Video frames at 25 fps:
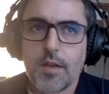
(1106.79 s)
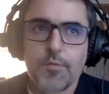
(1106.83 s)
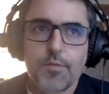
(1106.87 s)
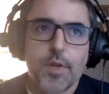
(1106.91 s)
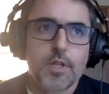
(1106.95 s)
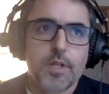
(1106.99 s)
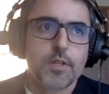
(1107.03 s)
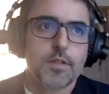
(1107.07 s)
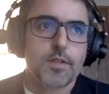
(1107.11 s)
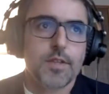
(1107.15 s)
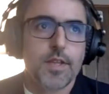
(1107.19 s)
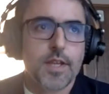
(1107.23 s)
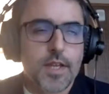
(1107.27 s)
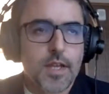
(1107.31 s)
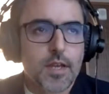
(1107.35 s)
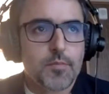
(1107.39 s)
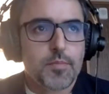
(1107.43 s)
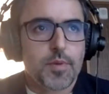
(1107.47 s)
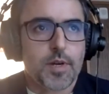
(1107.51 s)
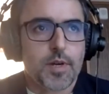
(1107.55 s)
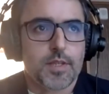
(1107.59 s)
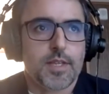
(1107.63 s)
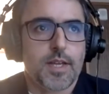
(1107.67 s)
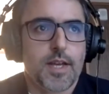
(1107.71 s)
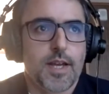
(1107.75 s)
And when you
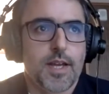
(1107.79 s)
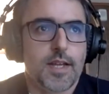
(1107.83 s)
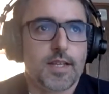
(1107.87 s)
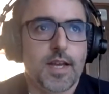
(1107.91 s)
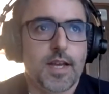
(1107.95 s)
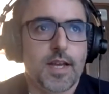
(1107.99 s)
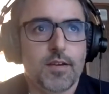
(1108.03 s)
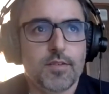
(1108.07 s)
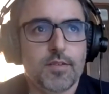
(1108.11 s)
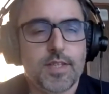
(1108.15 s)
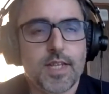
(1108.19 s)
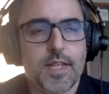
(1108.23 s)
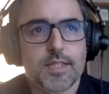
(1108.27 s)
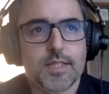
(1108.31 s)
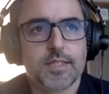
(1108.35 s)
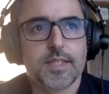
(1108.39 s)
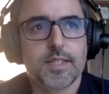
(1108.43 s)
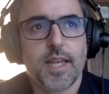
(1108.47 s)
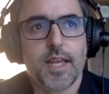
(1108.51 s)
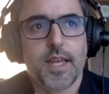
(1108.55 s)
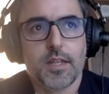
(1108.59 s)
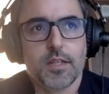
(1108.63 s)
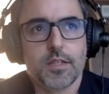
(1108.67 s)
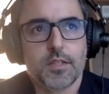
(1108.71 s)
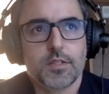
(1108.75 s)
think about that, how
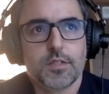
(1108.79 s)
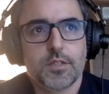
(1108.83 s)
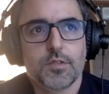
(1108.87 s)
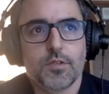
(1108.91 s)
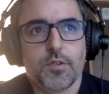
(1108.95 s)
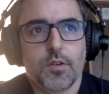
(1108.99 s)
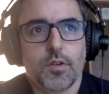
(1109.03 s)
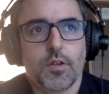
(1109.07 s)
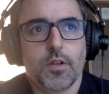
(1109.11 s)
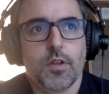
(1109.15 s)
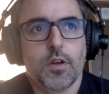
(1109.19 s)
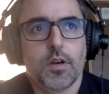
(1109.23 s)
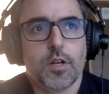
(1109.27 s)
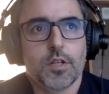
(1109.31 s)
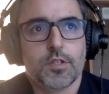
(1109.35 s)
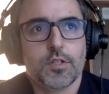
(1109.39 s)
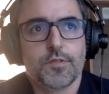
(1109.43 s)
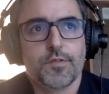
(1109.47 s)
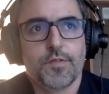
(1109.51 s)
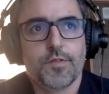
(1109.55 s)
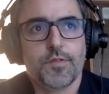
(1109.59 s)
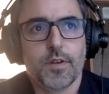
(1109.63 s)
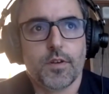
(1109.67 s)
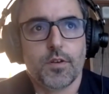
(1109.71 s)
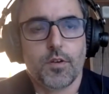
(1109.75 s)
that scales to a
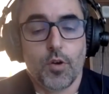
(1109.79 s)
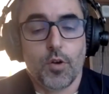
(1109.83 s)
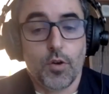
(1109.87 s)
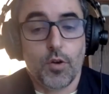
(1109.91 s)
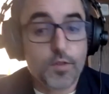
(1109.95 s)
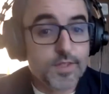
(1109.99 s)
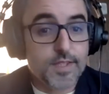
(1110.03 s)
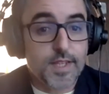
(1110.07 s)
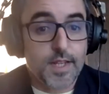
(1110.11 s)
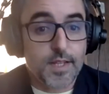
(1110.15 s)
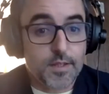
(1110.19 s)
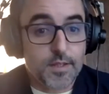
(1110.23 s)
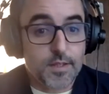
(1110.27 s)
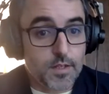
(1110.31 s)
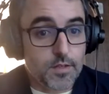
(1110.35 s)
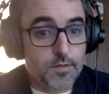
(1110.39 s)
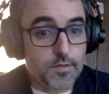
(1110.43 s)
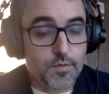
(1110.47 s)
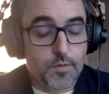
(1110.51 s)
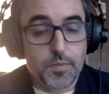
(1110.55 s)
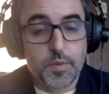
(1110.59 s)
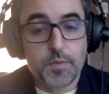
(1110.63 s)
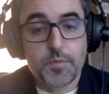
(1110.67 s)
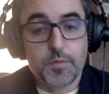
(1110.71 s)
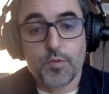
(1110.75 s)
large call
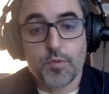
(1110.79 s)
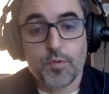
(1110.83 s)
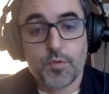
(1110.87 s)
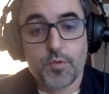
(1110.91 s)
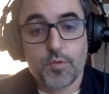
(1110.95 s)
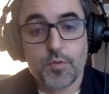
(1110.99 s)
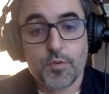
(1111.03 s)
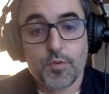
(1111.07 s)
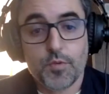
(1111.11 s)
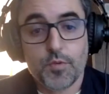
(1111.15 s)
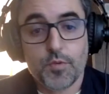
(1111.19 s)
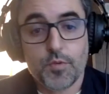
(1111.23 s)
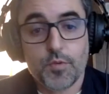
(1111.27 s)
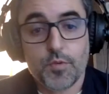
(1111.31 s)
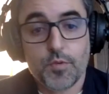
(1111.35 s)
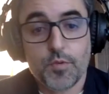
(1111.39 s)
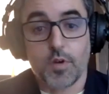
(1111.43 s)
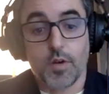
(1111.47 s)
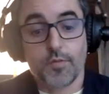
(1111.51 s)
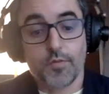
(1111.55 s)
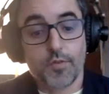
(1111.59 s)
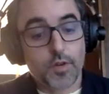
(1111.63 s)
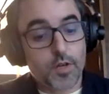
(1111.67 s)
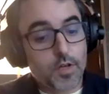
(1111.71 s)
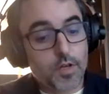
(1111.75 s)
center for people who are
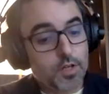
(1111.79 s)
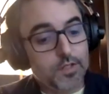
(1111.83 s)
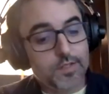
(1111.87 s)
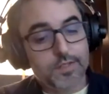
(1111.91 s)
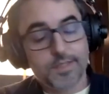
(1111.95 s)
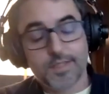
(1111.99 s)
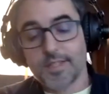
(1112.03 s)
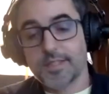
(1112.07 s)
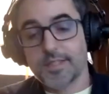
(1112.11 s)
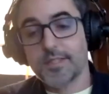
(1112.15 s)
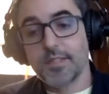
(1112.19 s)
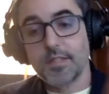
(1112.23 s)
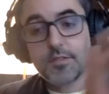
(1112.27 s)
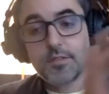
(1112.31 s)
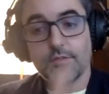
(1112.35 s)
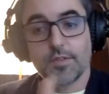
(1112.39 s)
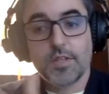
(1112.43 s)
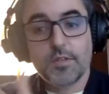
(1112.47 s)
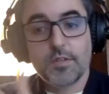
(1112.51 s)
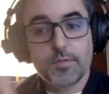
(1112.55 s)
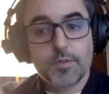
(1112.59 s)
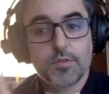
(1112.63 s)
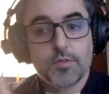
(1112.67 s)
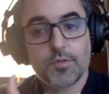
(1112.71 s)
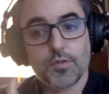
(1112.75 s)
supposed to offer
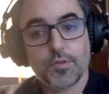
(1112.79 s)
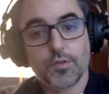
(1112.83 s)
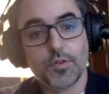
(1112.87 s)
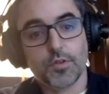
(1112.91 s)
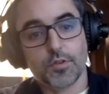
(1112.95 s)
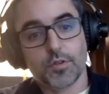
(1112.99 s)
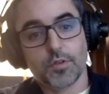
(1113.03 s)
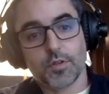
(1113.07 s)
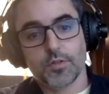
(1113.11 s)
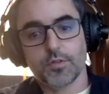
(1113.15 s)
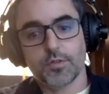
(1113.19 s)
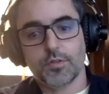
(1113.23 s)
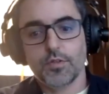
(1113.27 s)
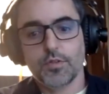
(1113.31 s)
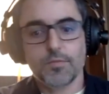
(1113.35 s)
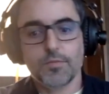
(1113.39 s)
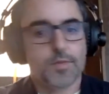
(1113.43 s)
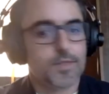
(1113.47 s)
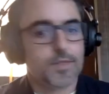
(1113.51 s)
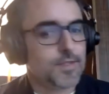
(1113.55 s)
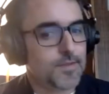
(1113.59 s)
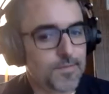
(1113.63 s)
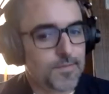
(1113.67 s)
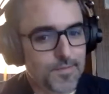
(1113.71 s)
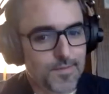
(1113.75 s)
consistent treatment to your
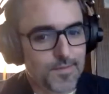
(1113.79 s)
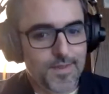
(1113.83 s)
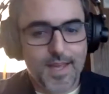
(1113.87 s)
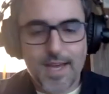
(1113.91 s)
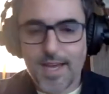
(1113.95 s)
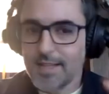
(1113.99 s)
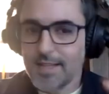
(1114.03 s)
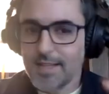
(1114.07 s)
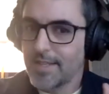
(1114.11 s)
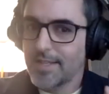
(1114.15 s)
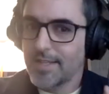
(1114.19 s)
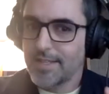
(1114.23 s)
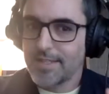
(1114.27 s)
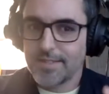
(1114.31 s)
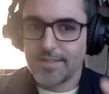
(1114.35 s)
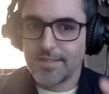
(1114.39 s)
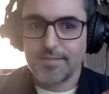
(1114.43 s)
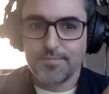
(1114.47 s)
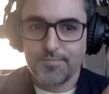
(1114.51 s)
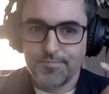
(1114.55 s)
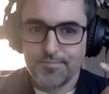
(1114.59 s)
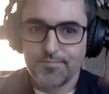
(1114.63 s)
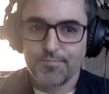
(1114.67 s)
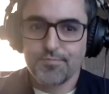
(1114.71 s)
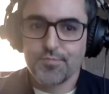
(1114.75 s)
consumers, that
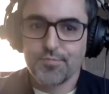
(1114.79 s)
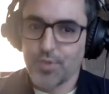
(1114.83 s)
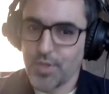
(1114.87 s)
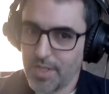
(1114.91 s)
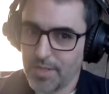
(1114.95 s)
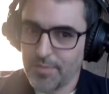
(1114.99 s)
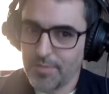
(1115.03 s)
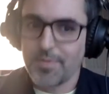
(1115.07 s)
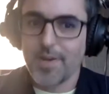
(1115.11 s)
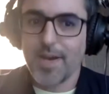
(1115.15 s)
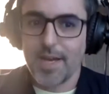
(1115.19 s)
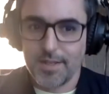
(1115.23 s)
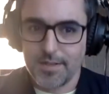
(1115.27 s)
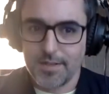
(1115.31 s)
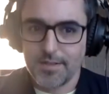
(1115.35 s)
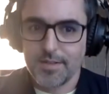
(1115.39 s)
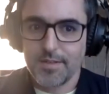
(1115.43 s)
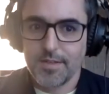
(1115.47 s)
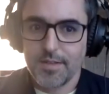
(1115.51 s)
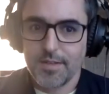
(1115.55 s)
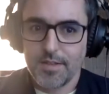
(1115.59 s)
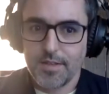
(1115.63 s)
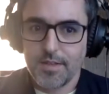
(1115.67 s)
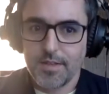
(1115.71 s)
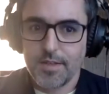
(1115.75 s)
is pretty
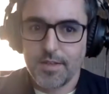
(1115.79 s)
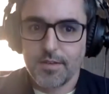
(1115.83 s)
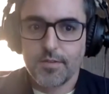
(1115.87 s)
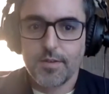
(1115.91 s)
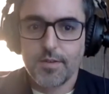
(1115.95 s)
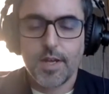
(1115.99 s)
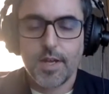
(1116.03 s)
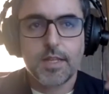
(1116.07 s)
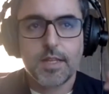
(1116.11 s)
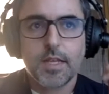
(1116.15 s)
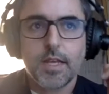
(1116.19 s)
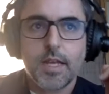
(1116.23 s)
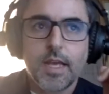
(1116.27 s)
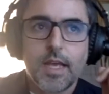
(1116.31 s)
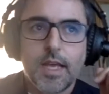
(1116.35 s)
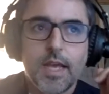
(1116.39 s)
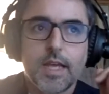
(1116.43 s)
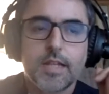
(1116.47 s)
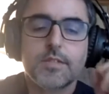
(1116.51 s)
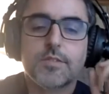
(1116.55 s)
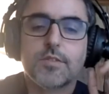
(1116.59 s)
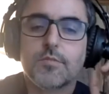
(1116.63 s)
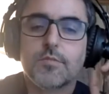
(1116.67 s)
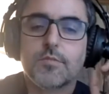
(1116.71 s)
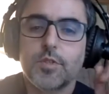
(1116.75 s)
bad, right?
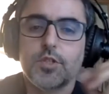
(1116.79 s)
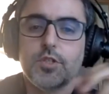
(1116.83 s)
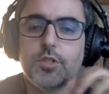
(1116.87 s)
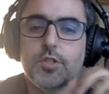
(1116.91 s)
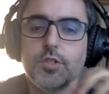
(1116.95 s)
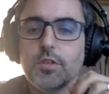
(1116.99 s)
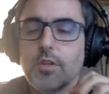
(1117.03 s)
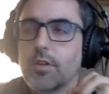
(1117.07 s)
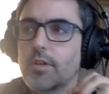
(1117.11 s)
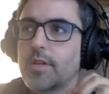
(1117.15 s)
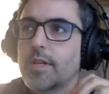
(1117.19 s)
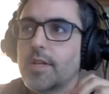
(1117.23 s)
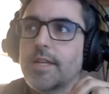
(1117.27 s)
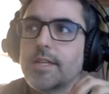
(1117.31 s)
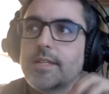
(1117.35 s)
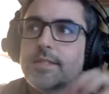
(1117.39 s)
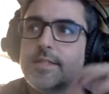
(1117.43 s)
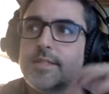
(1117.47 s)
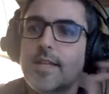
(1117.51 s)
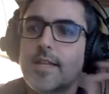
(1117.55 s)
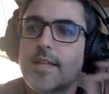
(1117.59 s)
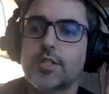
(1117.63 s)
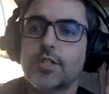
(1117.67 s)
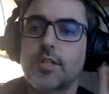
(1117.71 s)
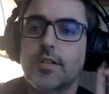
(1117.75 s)
And so machine
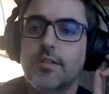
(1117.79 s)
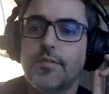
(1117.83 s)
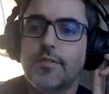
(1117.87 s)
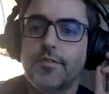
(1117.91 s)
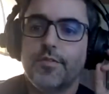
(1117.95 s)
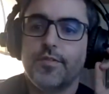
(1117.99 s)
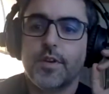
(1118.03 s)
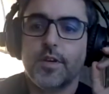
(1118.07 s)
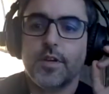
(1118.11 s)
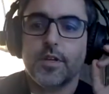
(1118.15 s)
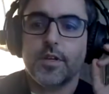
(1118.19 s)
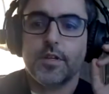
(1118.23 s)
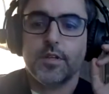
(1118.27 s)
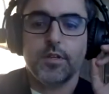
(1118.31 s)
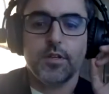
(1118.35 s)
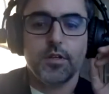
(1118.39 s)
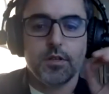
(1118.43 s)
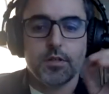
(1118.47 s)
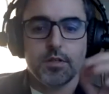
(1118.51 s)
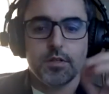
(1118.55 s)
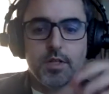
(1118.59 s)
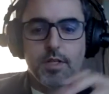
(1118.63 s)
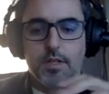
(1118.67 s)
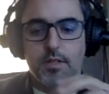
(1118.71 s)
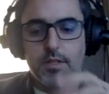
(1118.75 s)
learning is actually very
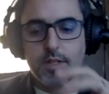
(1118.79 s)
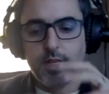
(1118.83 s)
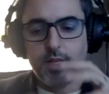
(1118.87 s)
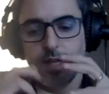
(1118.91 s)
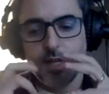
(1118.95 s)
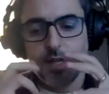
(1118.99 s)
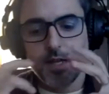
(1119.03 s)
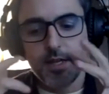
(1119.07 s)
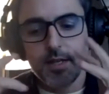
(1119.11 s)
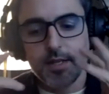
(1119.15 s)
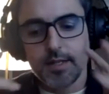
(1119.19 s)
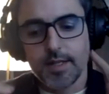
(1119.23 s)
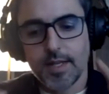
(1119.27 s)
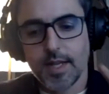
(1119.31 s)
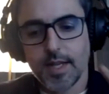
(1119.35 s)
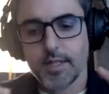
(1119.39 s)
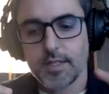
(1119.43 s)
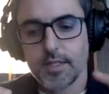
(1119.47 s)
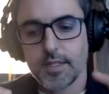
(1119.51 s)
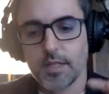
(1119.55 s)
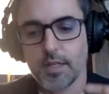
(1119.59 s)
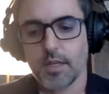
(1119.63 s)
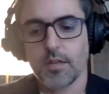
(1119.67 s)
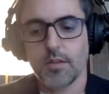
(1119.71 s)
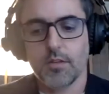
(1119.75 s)
good at taking
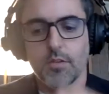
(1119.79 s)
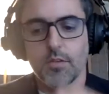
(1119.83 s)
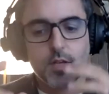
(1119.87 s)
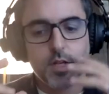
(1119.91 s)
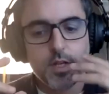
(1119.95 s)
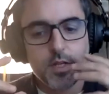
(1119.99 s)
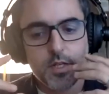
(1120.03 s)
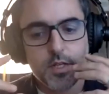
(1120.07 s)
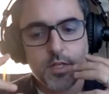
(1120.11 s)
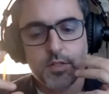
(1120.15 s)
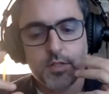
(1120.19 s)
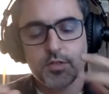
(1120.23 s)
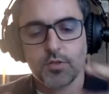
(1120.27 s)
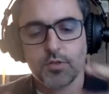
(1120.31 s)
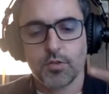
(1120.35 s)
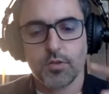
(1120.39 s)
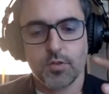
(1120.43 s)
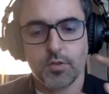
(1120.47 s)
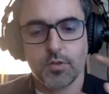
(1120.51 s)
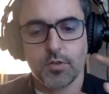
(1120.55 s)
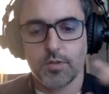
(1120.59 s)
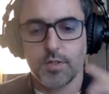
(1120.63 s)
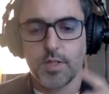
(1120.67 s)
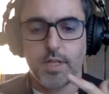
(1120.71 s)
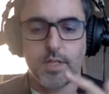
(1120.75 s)
data, looking at
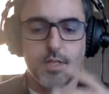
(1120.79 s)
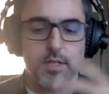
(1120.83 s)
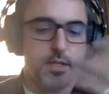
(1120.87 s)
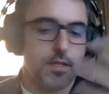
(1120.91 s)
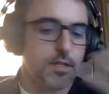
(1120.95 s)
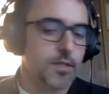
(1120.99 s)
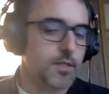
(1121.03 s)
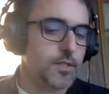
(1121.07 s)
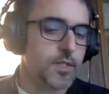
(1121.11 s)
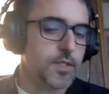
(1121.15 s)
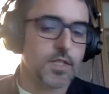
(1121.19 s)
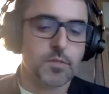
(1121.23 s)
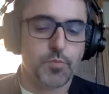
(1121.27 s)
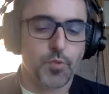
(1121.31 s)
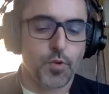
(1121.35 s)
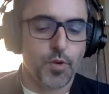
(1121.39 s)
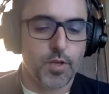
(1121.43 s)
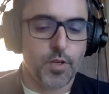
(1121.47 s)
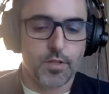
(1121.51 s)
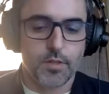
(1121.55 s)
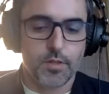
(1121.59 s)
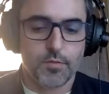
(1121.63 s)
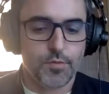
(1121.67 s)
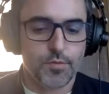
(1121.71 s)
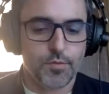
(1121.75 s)
historical data. At this
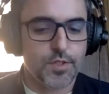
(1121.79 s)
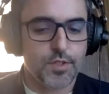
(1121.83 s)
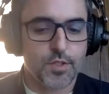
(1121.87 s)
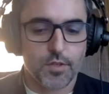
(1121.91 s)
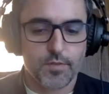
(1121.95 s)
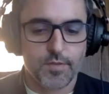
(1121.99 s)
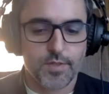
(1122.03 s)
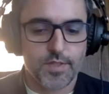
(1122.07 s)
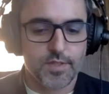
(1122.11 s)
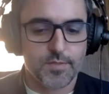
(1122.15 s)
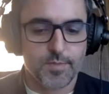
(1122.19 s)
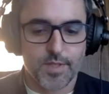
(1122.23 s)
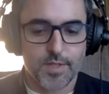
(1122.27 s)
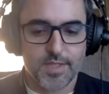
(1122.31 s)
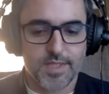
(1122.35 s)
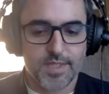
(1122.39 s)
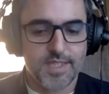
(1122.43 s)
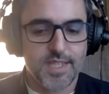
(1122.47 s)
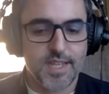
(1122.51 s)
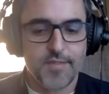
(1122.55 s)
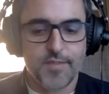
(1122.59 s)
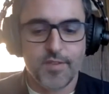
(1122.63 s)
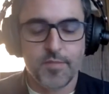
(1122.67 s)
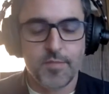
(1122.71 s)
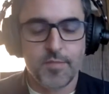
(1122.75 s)
point, we service
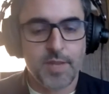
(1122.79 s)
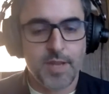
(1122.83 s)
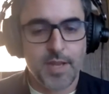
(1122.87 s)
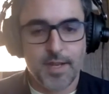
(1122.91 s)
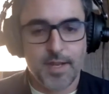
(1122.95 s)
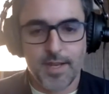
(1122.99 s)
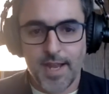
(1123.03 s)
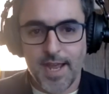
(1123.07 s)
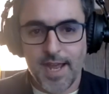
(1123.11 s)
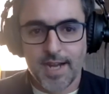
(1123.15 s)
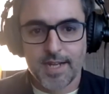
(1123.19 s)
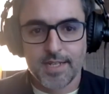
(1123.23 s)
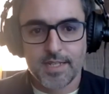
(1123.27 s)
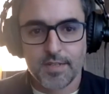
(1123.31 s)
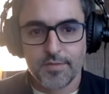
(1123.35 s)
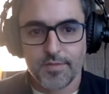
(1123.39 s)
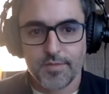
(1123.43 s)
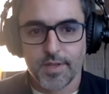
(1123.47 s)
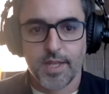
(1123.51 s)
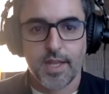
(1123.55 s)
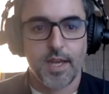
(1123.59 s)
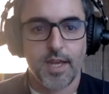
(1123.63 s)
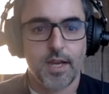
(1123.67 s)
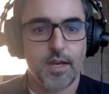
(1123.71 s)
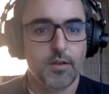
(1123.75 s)
about 7 million
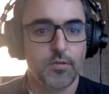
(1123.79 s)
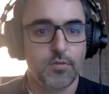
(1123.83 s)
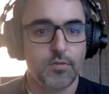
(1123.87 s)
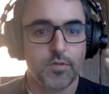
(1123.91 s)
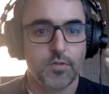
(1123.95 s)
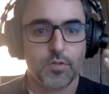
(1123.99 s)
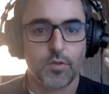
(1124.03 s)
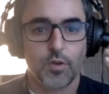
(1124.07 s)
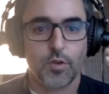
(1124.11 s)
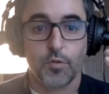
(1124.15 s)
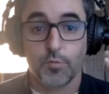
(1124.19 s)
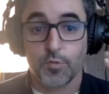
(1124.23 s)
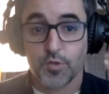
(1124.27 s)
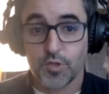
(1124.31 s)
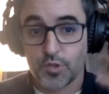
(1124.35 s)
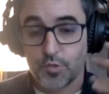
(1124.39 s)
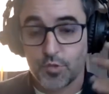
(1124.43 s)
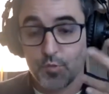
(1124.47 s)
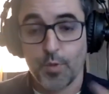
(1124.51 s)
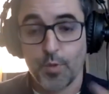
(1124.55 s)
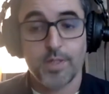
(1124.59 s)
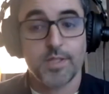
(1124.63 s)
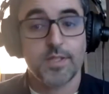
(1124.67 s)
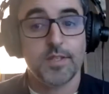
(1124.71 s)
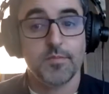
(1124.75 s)
active accounts,
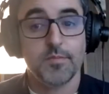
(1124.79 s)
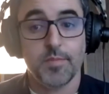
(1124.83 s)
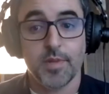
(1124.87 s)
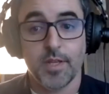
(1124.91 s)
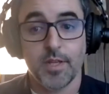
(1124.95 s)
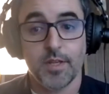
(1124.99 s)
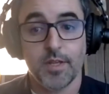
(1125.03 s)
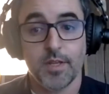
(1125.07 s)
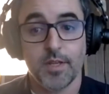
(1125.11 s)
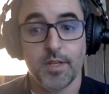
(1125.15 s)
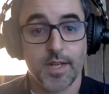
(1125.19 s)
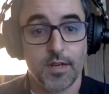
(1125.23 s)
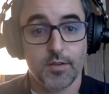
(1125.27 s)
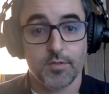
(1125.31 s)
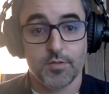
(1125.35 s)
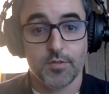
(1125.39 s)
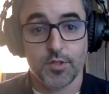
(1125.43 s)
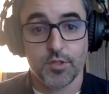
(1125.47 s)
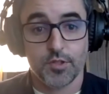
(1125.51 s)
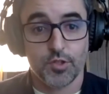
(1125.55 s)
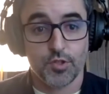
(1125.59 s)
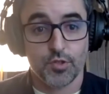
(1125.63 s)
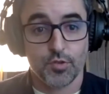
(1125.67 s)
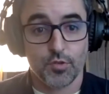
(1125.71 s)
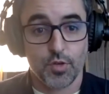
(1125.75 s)
almost 20 million
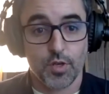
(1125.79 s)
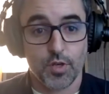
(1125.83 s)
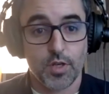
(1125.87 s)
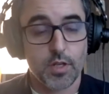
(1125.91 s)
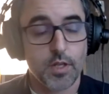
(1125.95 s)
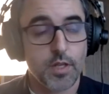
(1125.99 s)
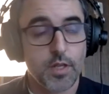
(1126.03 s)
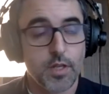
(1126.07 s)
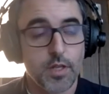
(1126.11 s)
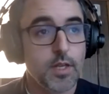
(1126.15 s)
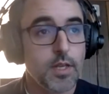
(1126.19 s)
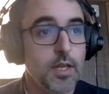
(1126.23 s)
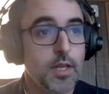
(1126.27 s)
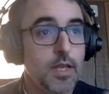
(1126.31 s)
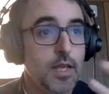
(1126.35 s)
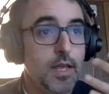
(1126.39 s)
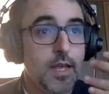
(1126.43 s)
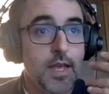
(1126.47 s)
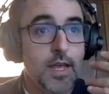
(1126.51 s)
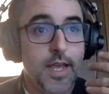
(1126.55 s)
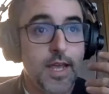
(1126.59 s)
accounts historically.